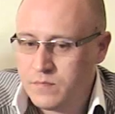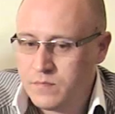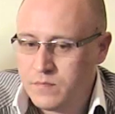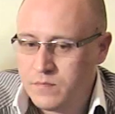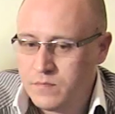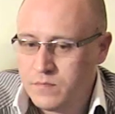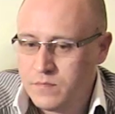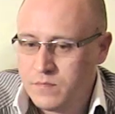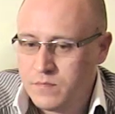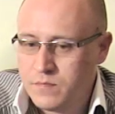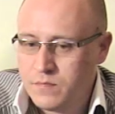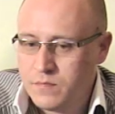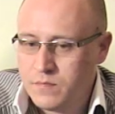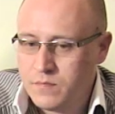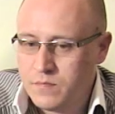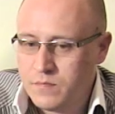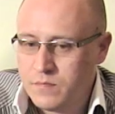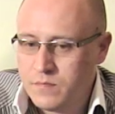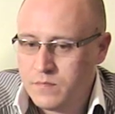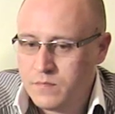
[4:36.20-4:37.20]

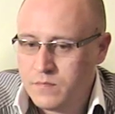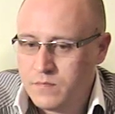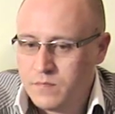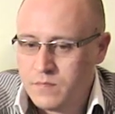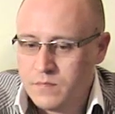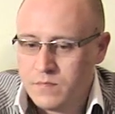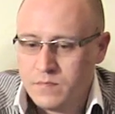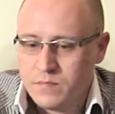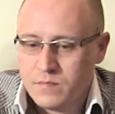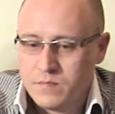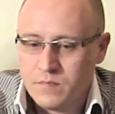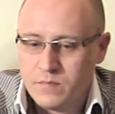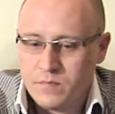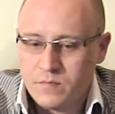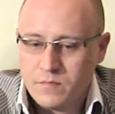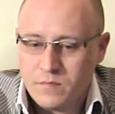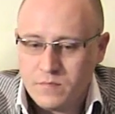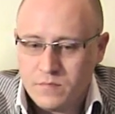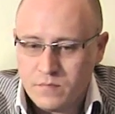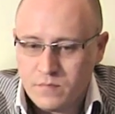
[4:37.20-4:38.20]

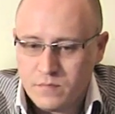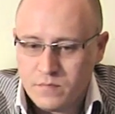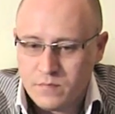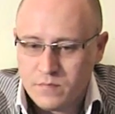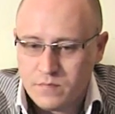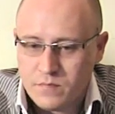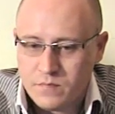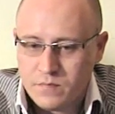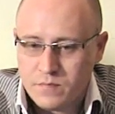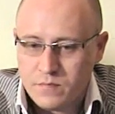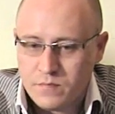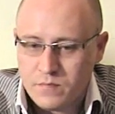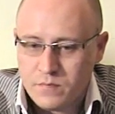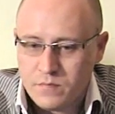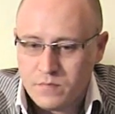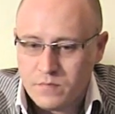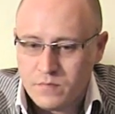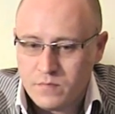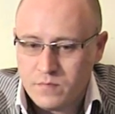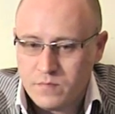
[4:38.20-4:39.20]

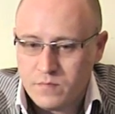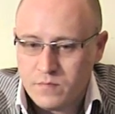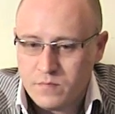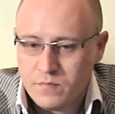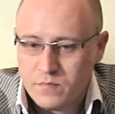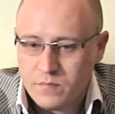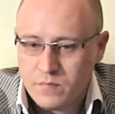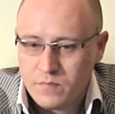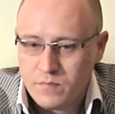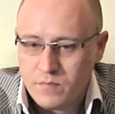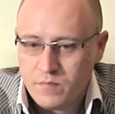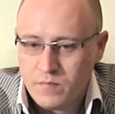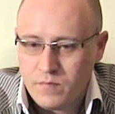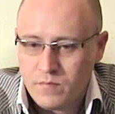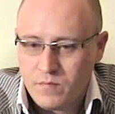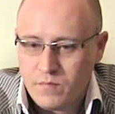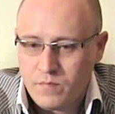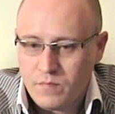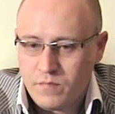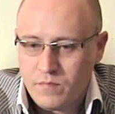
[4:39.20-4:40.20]

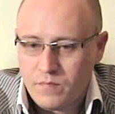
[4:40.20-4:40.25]
This person isn't speaking.